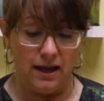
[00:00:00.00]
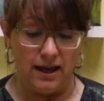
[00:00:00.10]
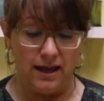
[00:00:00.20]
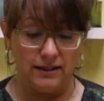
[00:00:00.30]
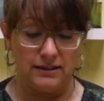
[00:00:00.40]

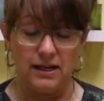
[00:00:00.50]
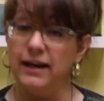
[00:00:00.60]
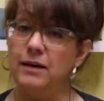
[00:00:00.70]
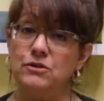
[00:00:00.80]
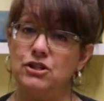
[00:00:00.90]
And I
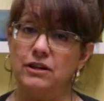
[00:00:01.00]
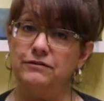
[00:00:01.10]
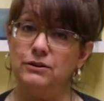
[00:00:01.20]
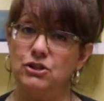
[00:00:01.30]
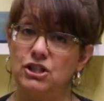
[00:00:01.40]
am Chef
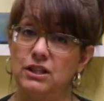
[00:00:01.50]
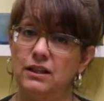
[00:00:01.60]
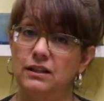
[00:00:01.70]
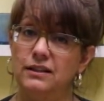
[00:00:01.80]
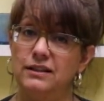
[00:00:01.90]

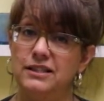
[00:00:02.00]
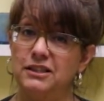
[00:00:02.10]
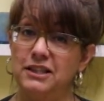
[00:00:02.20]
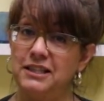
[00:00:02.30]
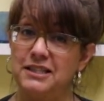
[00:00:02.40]
Lucia. Until
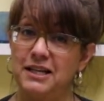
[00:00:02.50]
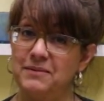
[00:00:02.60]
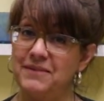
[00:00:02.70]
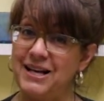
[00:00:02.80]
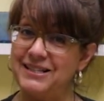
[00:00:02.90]
next
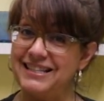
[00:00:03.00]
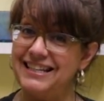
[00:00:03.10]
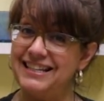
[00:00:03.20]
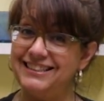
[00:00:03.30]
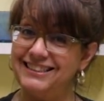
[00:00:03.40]
time, I'll
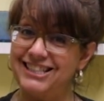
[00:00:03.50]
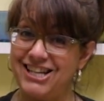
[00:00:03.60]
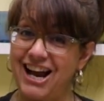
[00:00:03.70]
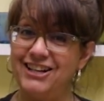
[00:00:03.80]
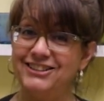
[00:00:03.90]
see ya.
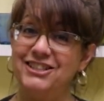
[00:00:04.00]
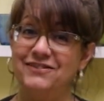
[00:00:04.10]
Ciao, ci